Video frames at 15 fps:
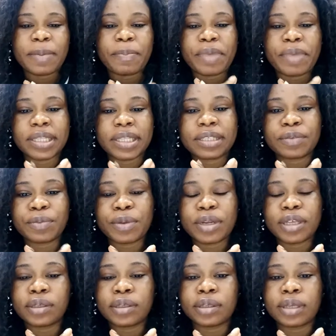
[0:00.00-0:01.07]
that practicing
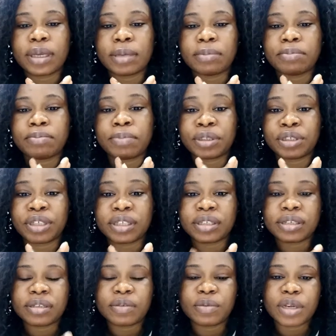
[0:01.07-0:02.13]
relation and
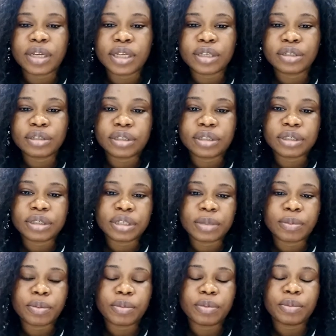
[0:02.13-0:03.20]
patience in a relationship
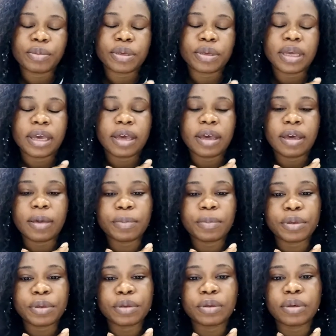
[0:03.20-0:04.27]
will
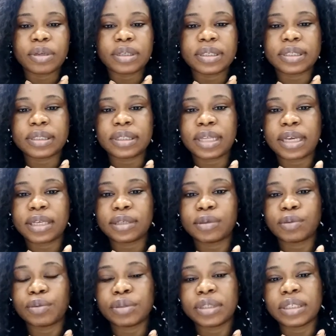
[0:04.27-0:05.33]
help you understand
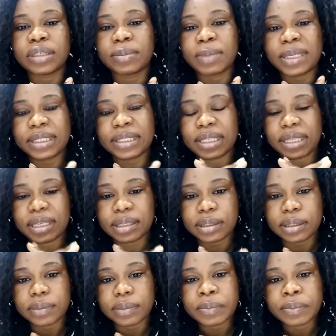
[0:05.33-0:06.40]
what this person
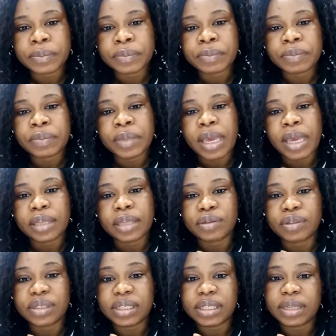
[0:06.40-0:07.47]
is and to
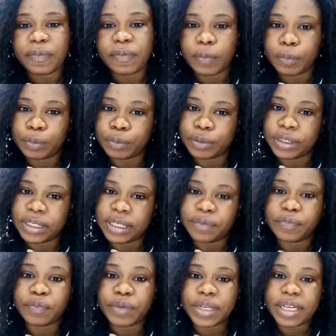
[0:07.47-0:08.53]
see them for what they
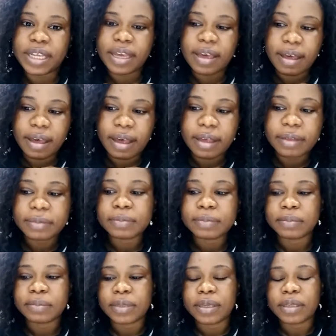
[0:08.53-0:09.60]
really are.
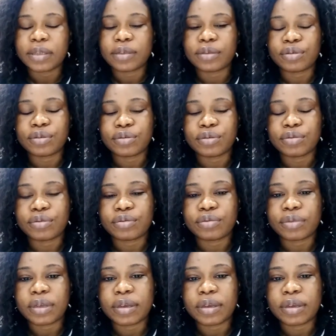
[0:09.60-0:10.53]
So,